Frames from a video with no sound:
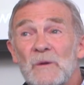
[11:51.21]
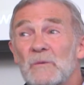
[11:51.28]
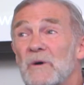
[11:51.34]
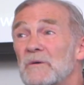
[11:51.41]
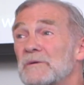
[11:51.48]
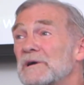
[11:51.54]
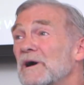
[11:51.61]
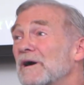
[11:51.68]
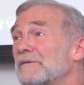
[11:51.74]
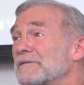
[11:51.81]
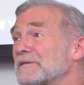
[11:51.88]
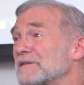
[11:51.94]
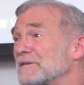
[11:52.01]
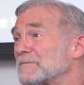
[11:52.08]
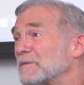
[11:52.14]
Well, we
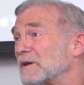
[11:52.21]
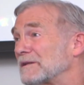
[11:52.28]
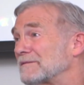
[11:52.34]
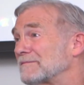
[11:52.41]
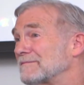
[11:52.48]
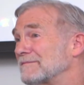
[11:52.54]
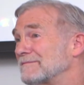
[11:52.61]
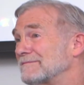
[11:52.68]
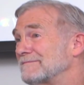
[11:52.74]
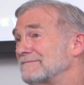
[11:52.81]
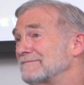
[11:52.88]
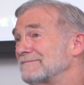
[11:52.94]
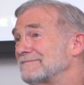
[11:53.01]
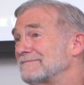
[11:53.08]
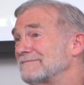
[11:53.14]
offered them one
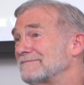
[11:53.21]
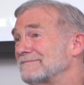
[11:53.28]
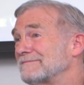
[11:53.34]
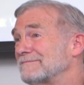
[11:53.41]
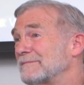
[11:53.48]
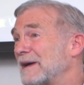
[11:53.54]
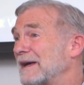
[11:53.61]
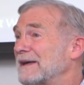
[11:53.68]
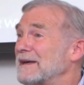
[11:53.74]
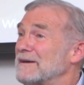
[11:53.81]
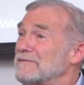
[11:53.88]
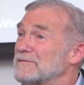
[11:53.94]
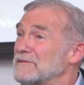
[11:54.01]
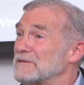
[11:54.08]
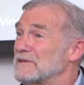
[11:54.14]
back
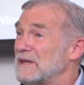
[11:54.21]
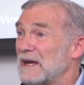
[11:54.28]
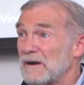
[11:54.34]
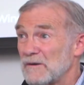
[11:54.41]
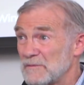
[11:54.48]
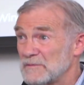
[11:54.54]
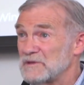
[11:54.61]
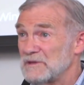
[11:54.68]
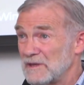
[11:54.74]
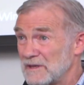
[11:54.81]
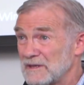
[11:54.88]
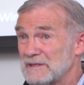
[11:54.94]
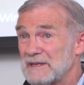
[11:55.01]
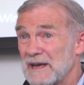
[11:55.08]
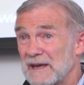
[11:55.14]
after the Arabs
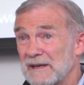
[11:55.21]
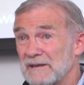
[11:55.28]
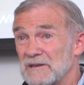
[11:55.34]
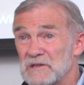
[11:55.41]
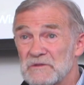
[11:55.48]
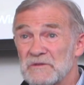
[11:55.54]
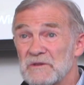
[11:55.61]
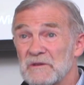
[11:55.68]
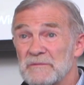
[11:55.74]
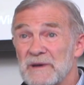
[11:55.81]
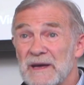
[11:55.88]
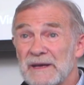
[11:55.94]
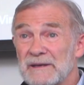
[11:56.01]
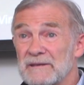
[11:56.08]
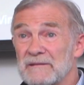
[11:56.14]
did attack Israel
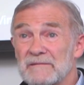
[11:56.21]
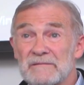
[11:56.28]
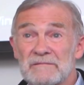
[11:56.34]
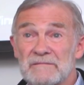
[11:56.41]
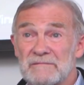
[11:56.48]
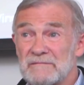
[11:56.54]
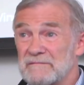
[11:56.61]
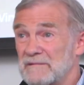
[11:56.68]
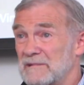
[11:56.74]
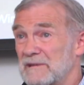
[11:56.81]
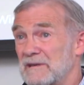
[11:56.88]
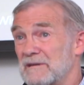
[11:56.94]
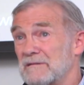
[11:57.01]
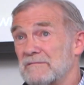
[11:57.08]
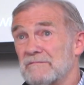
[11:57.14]
back in
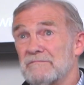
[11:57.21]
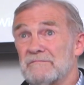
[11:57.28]
uh,